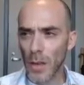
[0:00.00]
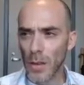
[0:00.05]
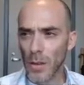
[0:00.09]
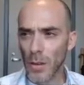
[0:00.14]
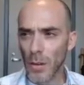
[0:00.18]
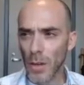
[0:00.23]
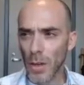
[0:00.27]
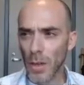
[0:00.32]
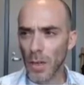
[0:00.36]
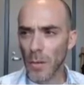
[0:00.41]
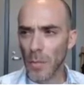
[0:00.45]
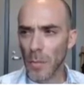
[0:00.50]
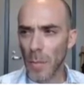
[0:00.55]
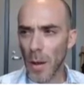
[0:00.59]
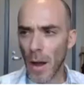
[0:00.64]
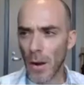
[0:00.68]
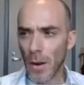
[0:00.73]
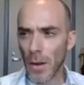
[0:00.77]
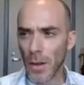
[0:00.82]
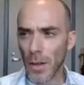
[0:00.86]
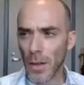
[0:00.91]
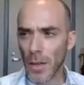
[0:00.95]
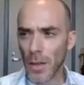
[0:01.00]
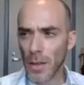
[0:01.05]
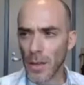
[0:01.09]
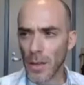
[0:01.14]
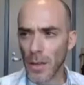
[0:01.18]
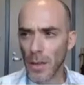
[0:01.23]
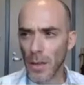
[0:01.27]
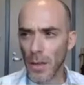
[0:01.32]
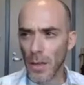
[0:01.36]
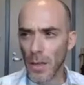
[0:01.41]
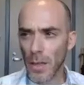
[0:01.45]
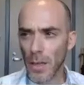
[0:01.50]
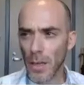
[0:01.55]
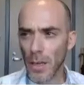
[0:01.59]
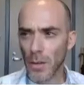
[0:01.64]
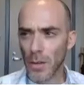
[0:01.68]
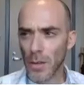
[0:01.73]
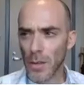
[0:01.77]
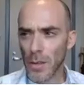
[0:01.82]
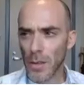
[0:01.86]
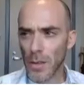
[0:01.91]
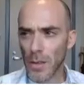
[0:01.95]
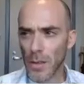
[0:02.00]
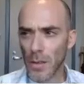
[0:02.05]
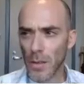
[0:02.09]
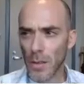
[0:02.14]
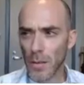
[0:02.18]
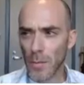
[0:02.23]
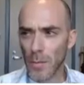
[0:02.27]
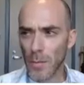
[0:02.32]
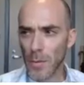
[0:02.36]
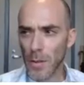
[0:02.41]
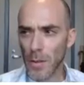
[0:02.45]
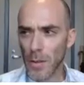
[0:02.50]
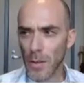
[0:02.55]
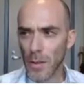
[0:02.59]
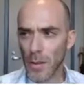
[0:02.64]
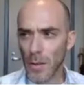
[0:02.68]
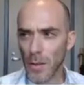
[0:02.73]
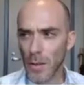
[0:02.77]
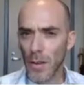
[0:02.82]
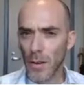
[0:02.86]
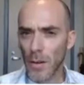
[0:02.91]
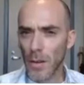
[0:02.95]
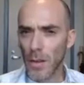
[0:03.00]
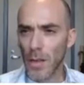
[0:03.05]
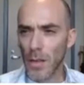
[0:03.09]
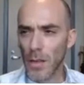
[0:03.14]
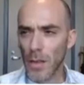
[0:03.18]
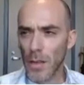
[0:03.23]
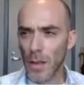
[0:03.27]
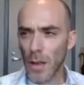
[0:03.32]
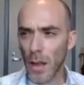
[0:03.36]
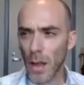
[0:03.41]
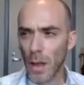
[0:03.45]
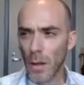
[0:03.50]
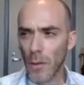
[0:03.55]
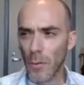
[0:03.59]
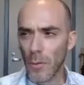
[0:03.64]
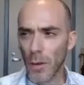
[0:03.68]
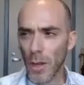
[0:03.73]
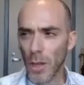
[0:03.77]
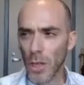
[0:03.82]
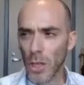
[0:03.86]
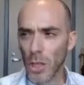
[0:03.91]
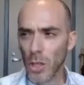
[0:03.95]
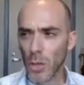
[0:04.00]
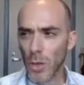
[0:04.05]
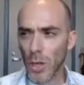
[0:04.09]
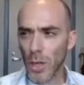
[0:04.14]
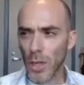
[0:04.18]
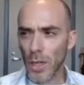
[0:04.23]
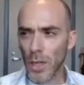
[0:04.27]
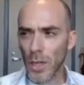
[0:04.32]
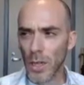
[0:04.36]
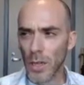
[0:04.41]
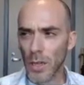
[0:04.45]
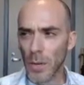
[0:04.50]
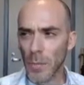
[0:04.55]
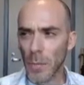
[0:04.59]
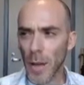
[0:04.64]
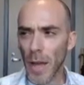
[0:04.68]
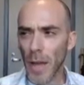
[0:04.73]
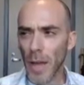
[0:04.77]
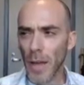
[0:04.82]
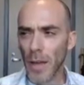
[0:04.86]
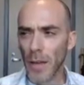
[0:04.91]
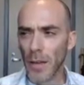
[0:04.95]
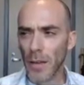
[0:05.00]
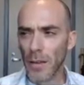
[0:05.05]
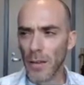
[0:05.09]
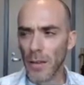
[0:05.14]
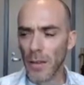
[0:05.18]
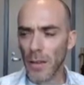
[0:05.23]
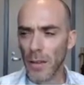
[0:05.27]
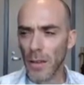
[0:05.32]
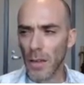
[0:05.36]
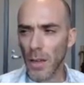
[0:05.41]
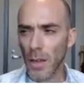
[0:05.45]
So in markets and ecosystems, there is a fluctuating demand